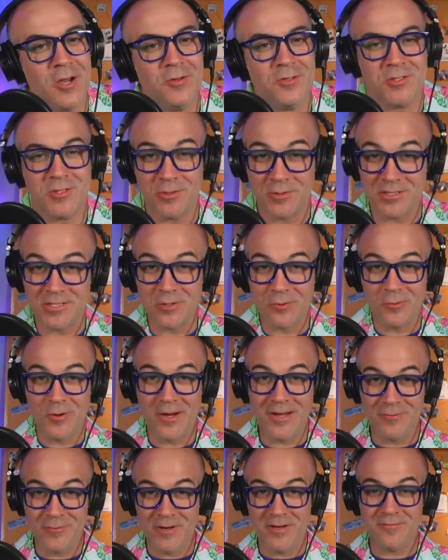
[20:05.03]
so it's a
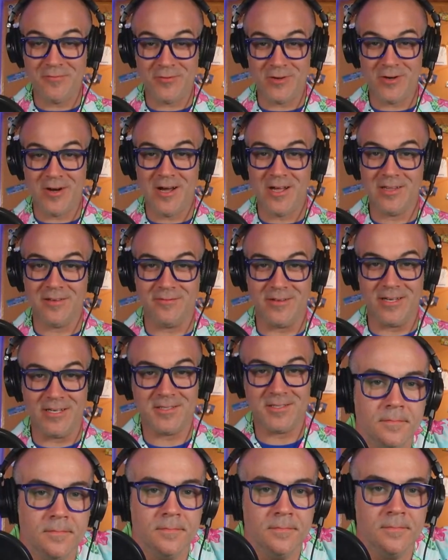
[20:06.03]
win-win for all of
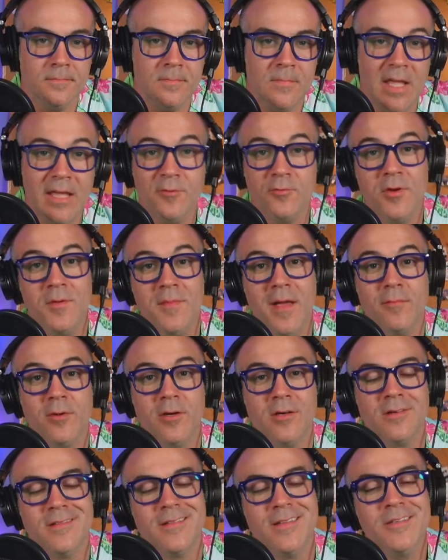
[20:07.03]
us. And
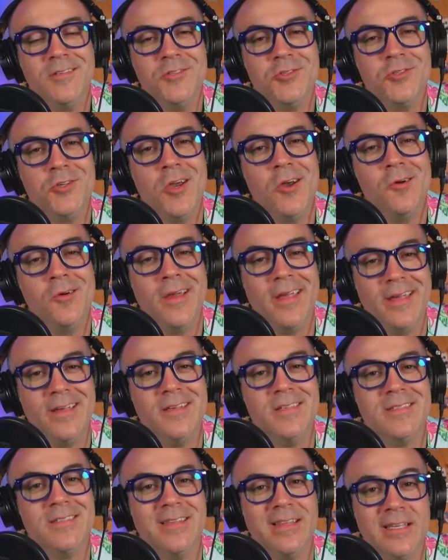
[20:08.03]
remember, this show
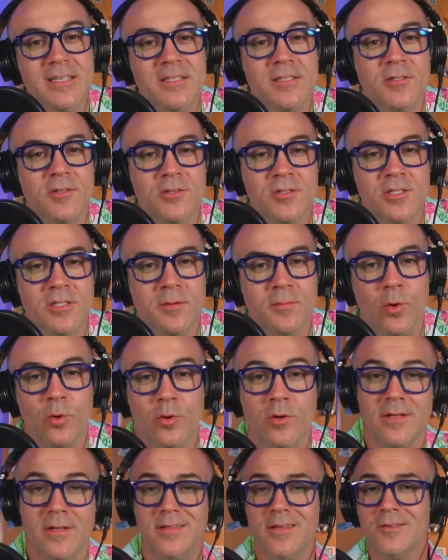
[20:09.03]
is listener
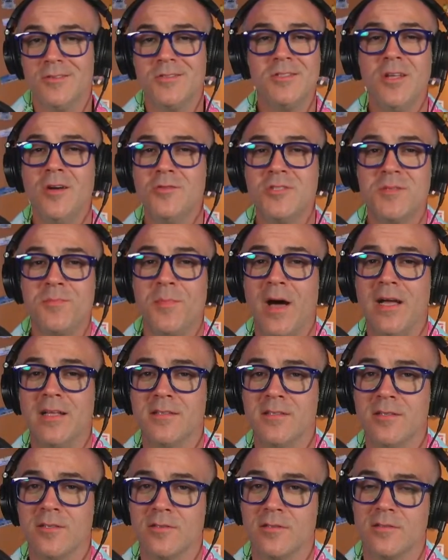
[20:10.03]
supported. There's no
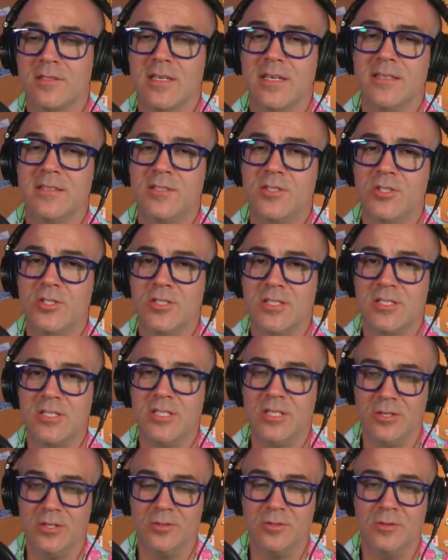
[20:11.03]
sponsors, it's just
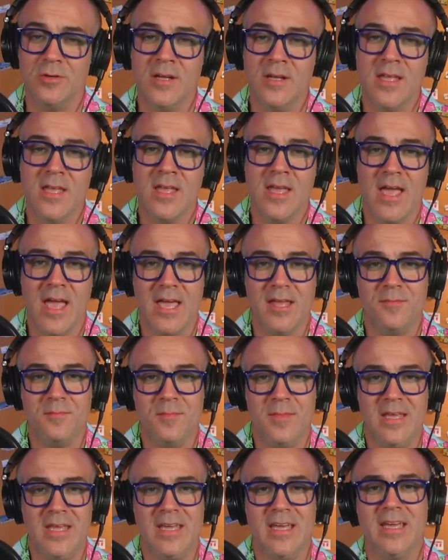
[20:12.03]
you and
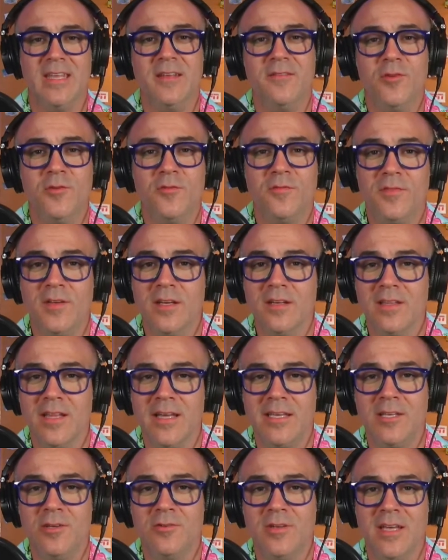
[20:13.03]
me. And if you feel
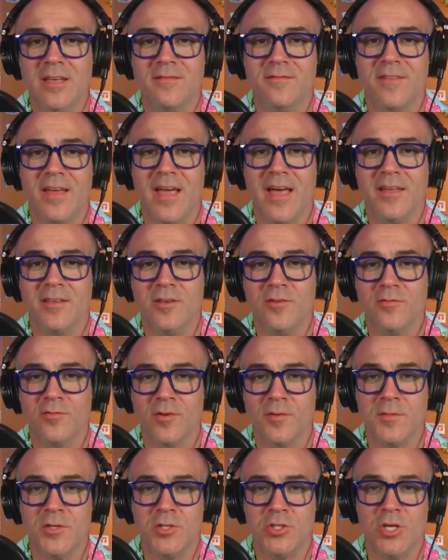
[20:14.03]
like you get value
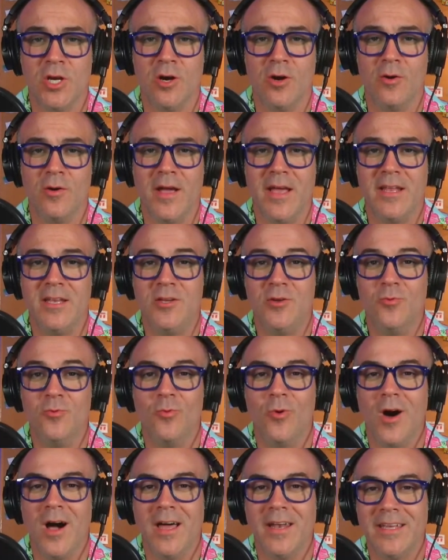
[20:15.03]
from the show and you
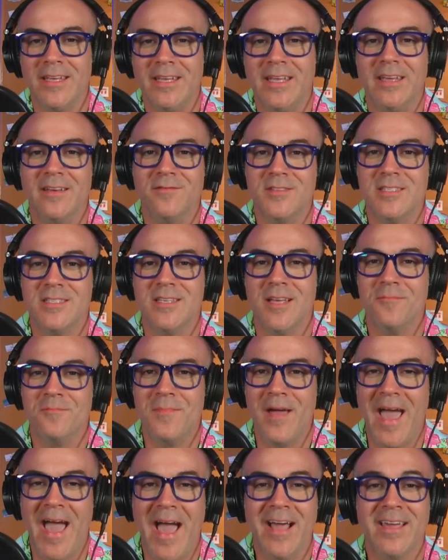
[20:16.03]
want to give some
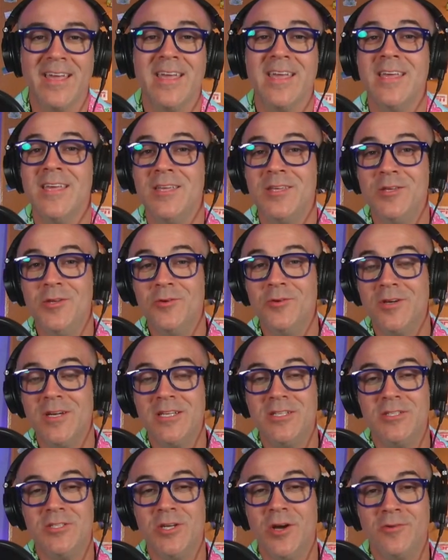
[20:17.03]
back, you
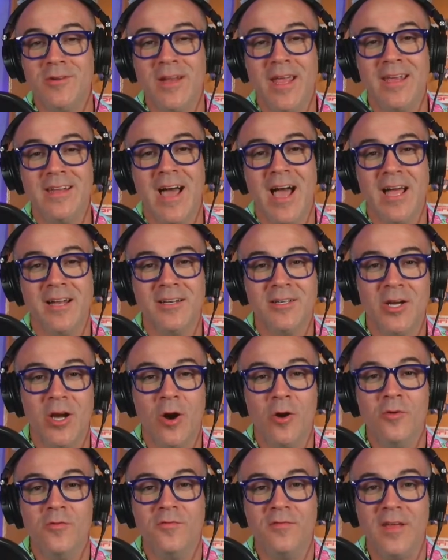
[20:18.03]
could donate on
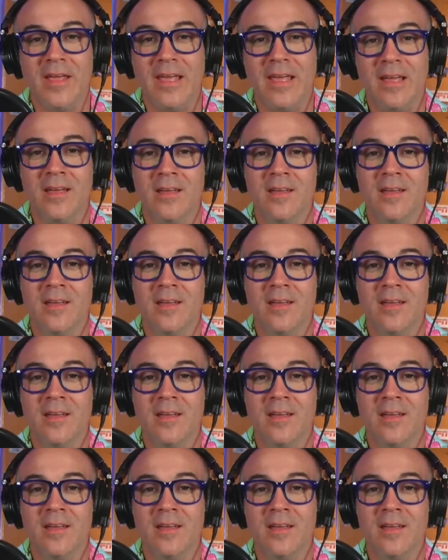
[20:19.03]
Ko-fi.